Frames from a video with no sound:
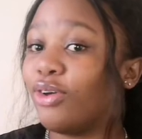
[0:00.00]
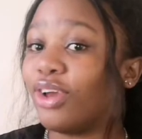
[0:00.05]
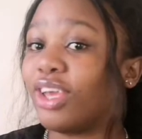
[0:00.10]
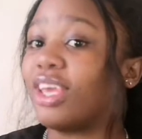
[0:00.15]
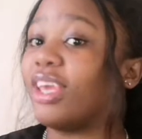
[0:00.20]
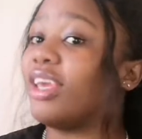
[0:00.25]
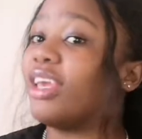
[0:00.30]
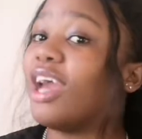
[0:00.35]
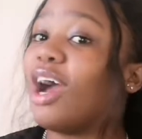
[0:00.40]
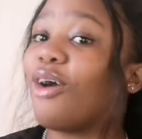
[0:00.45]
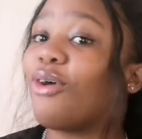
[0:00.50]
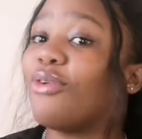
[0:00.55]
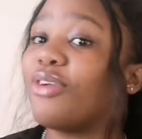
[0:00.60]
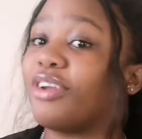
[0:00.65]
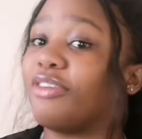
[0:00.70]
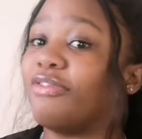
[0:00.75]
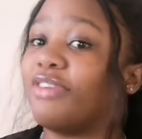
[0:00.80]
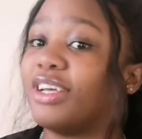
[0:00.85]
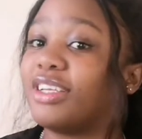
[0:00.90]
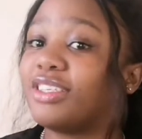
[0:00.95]
your gear go
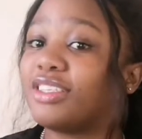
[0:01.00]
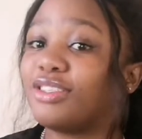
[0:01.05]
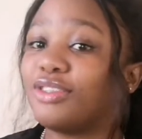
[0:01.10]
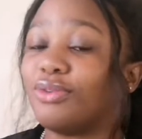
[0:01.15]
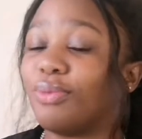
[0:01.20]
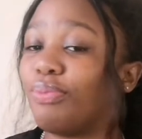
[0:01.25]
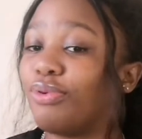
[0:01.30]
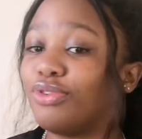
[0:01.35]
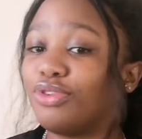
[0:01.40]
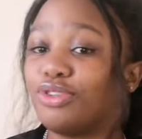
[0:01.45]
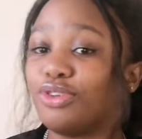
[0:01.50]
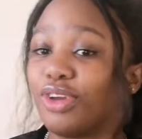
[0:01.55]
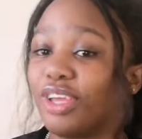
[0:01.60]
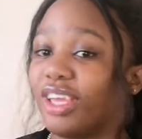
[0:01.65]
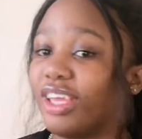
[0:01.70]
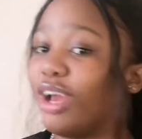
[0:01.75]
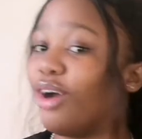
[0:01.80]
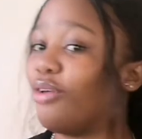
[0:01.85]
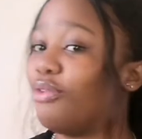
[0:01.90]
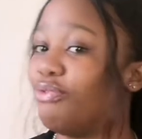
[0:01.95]
reverse, you put your
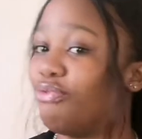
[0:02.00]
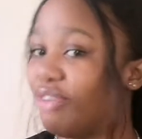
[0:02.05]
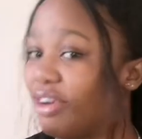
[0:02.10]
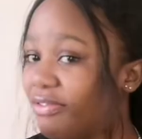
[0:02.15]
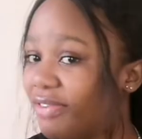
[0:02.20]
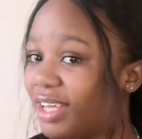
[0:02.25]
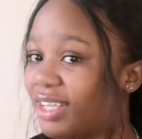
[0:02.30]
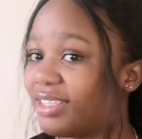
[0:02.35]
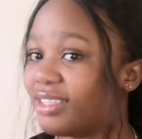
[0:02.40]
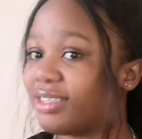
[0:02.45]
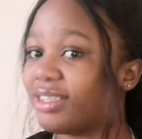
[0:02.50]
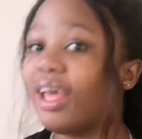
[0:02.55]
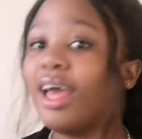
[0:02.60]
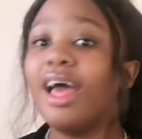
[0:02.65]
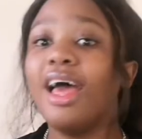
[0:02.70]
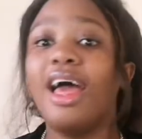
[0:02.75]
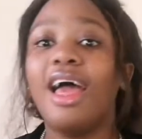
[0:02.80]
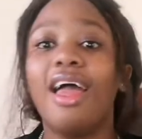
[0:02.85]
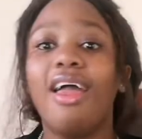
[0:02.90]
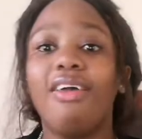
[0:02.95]
gear on reverse.
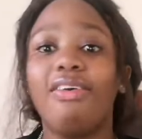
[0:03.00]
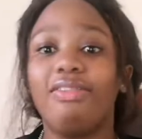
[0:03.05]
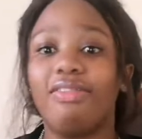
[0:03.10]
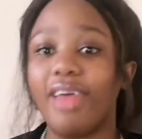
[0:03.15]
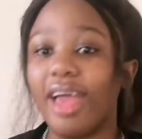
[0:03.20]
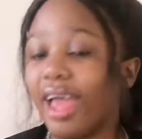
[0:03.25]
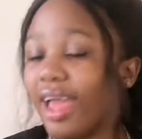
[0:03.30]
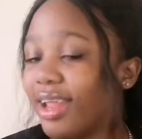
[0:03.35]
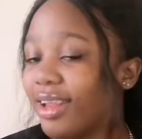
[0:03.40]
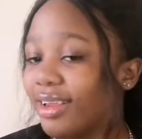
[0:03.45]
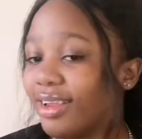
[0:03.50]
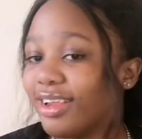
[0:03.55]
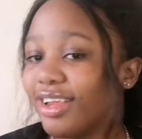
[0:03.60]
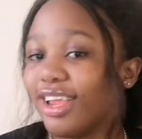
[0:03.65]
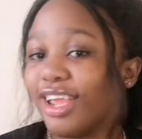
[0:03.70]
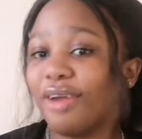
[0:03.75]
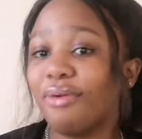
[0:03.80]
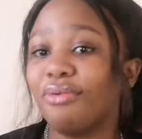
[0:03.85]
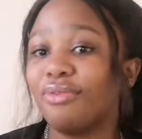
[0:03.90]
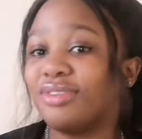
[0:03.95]
Then
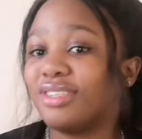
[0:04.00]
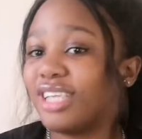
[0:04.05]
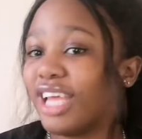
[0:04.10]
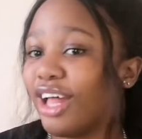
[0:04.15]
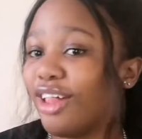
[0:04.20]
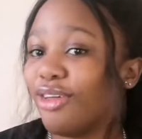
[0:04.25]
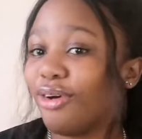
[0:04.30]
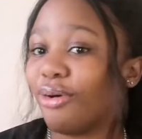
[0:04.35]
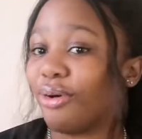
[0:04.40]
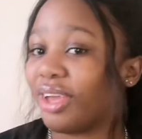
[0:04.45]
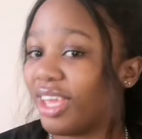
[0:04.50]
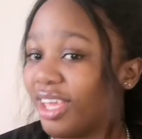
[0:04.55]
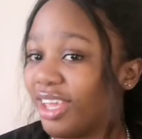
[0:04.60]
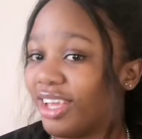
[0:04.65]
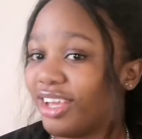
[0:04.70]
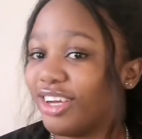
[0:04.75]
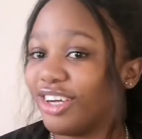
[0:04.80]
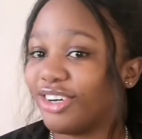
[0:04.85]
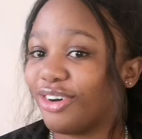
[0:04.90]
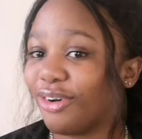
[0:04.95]
he will tell, or
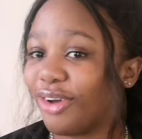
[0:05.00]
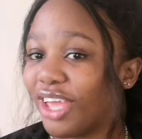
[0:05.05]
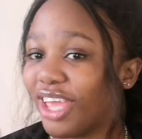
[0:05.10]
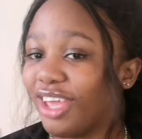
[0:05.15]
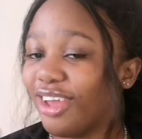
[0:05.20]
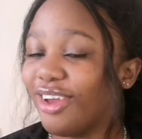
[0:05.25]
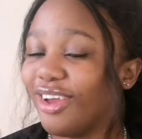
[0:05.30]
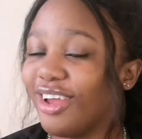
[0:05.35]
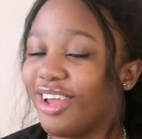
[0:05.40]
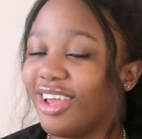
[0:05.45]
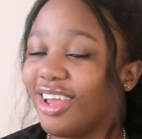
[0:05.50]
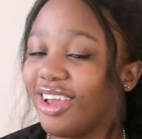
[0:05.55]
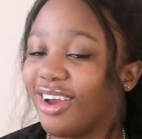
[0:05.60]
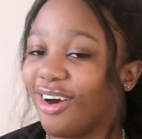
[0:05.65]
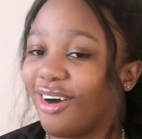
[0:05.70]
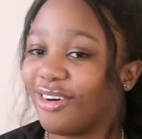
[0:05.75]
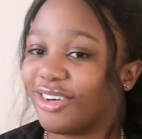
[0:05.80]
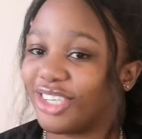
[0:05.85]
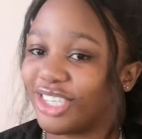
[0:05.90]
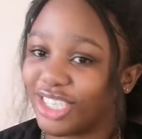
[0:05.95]
he
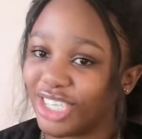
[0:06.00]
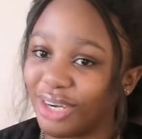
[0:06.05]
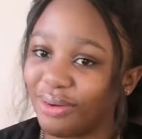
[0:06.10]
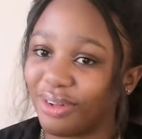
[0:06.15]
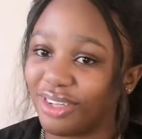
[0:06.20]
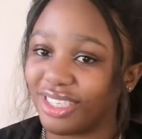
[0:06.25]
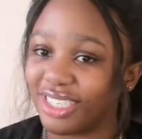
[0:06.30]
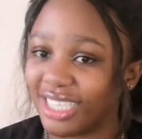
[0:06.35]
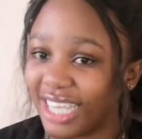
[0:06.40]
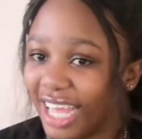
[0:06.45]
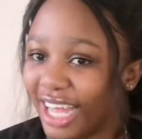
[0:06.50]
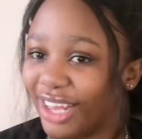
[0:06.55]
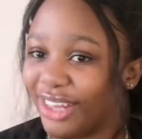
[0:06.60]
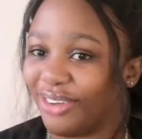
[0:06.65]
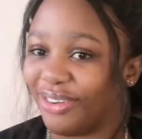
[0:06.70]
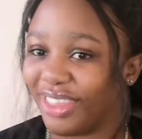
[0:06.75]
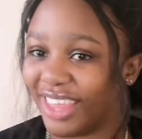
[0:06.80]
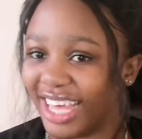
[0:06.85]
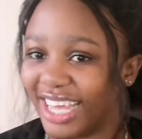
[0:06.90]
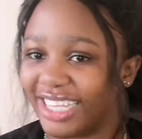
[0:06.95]
or she will tell
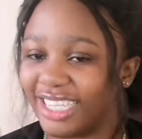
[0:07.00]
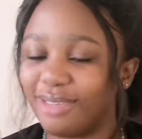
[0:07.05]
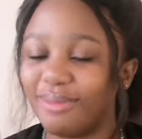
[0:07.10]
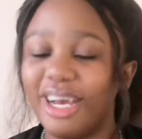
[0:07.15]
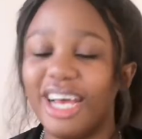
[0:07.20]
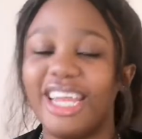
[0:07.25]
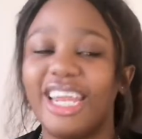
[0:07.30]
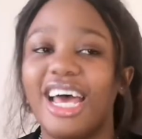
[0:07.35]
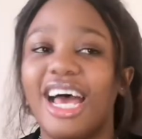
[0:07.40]
you that,